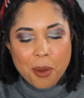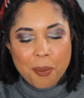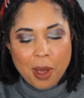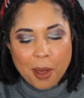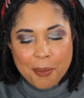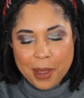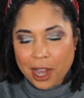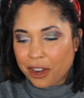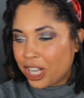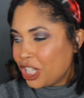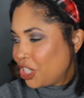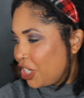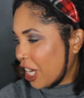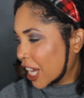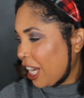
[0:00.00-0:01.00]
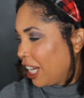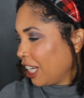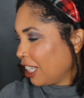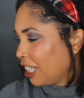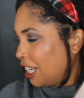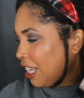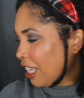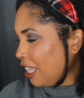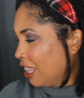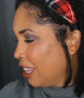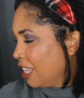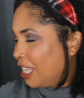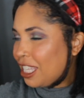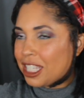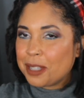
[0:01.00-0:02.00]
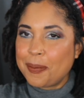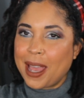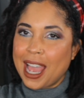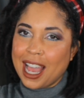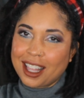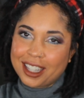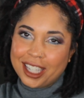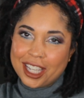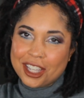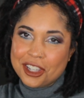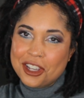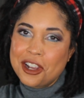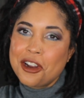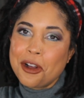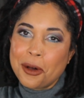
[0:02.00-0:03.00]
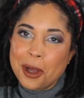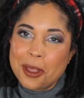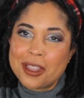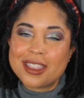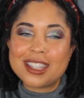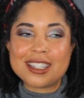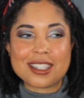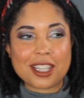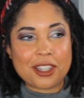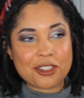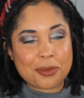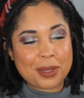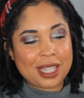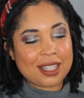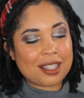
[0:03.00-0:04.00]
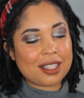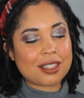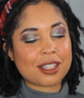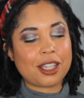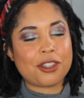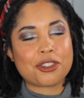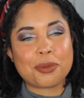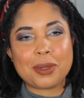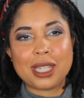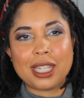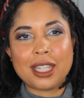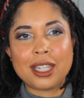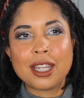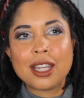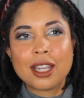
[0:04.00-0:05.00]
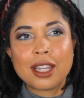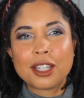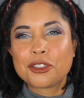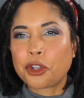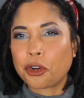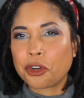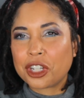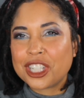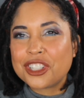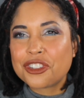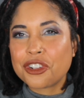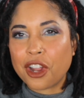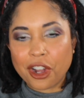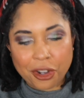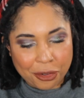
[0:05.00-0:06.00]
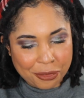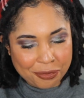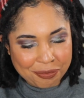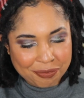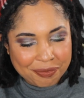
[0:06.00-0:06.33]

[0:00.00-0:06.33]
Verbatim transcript: But Mary Jane, this palette, you know what this gives me? This gives me dirty snow.